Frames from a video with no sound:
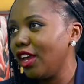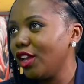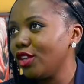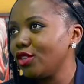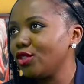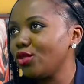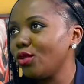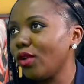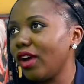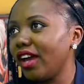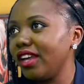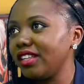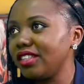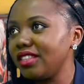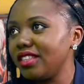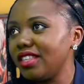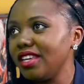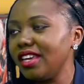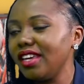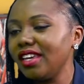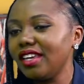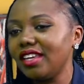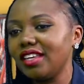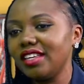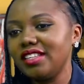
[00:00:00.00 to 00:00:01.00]
So I
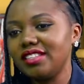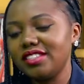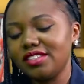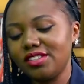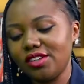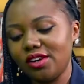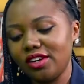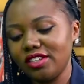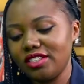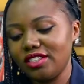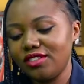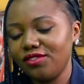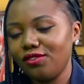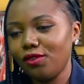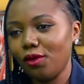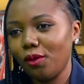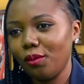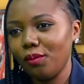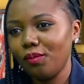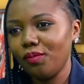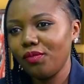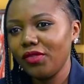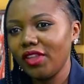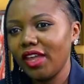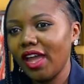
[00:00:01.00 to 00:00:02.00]
think it starts
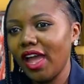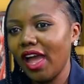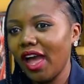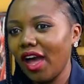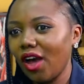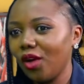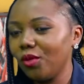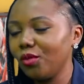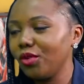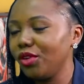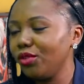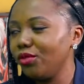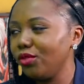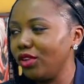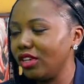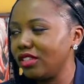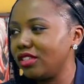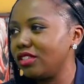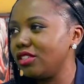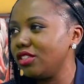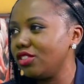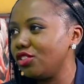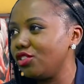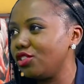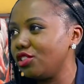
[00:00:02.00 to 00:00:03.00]
from how we
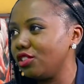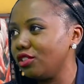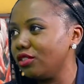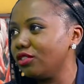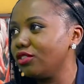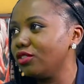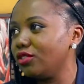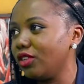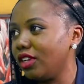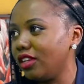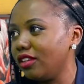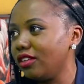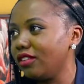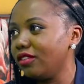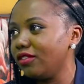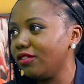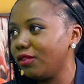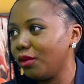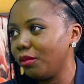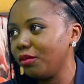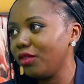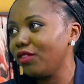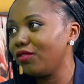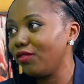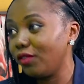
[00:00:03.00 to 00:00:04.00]
raise these children,
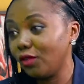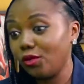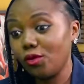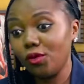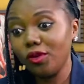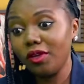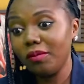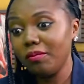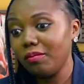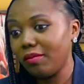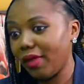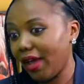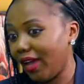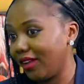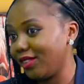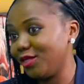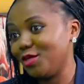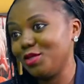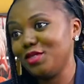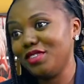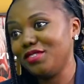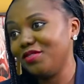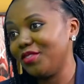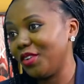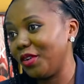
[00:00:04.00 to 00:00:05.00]
going back
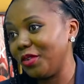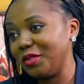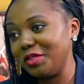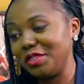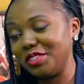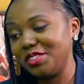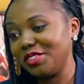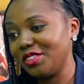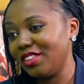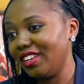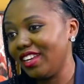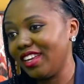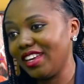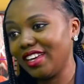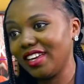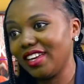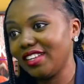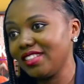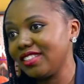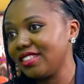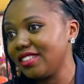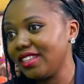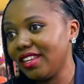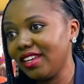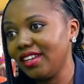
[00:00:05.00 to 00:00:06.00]
to the foundation, like
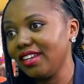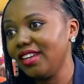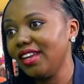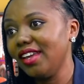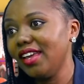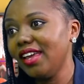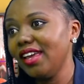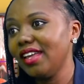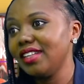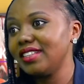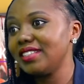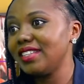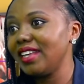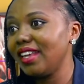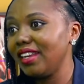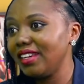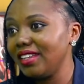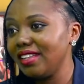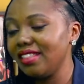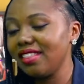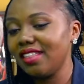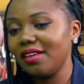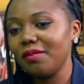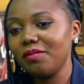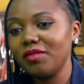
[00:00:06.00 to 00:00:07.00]
I said,
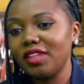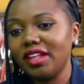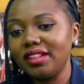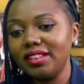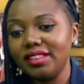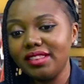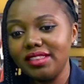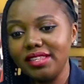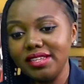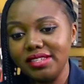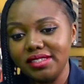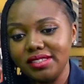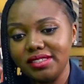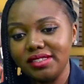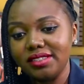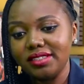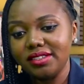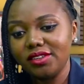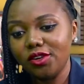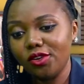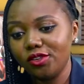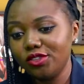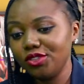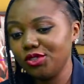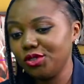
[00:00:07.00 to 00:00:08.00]
telling them that this
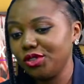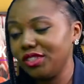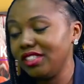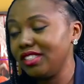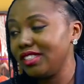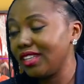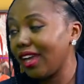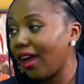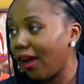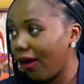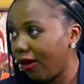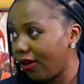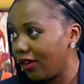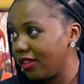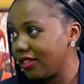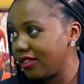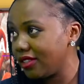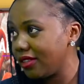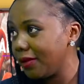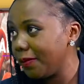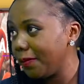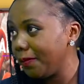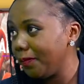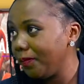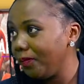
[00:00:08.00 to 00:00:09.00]
country is
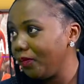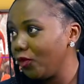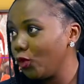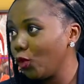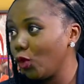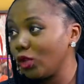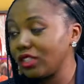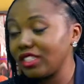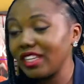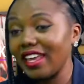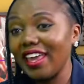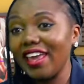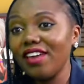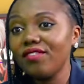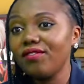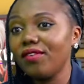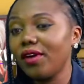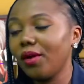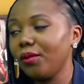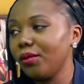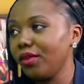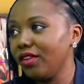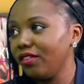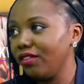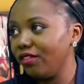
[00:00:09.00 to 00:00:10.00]
ours.
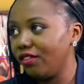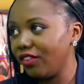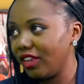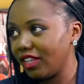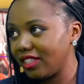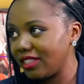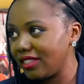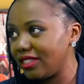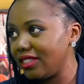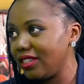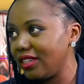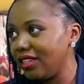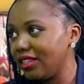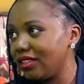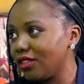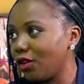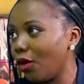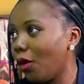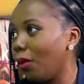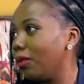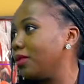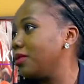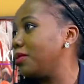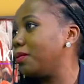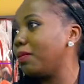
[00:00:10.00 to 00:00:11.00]
Whatever we invest in, it
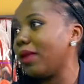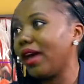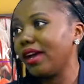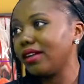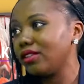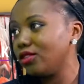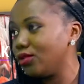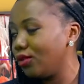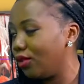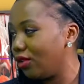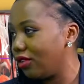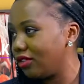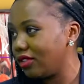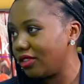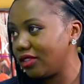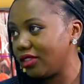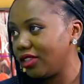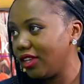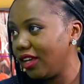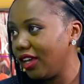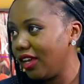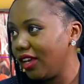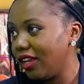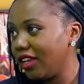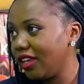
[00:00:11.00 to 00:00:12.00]
comes back to us.
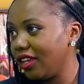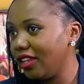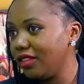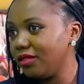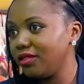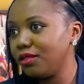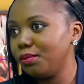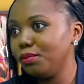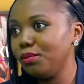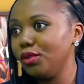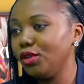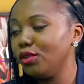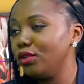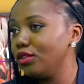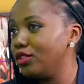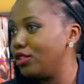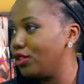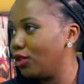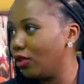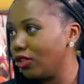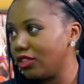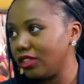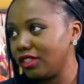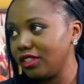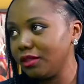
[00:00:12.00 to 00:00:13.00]
It builds
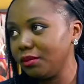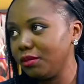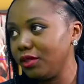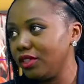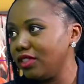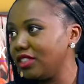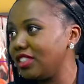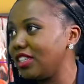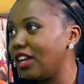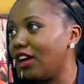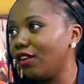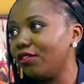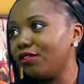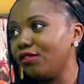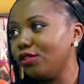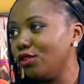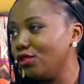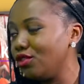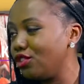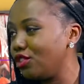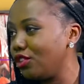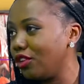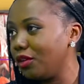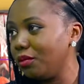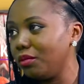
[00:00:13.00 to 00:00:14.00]
us, it builds our
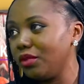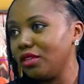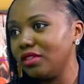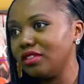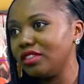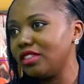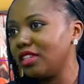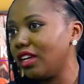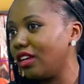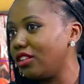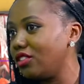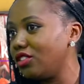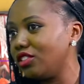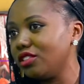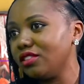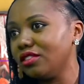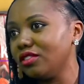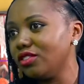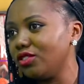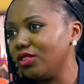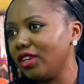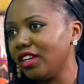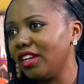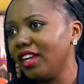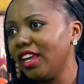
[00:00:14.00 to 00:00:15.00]
future, it builds our
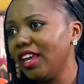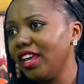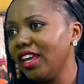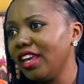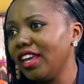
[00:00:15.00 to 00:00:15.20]
children.